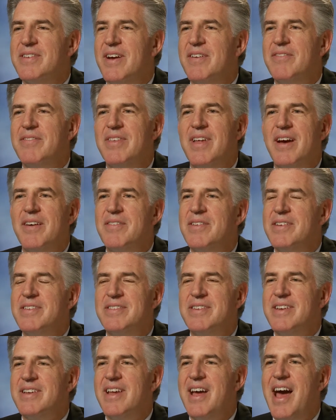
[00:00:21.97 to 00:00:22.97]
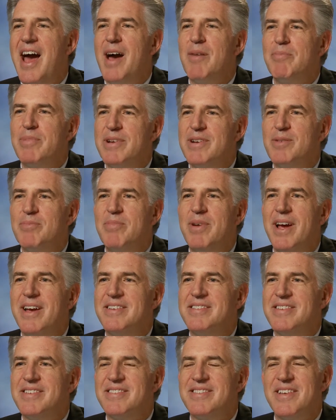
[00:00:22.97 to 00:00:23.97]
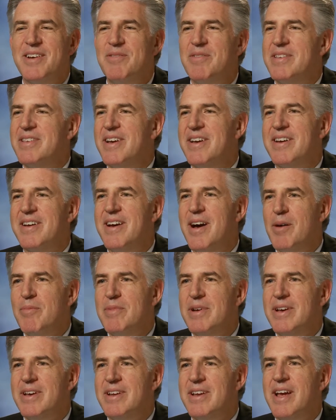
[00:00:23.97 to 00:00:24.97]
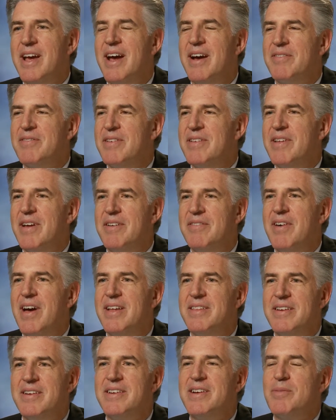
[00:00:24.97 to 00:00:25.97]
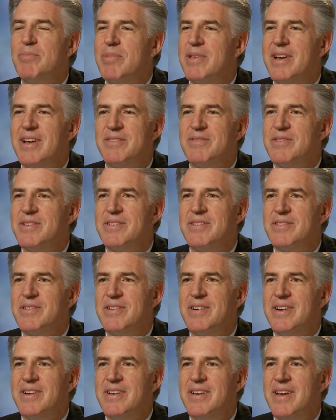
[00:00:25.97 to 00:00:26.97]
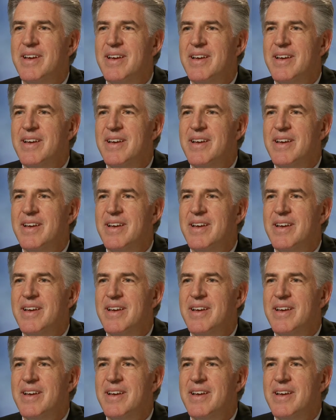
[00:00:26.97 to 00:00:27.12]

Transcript: I've never seen happier patients than when they come in after they've had their implants restored.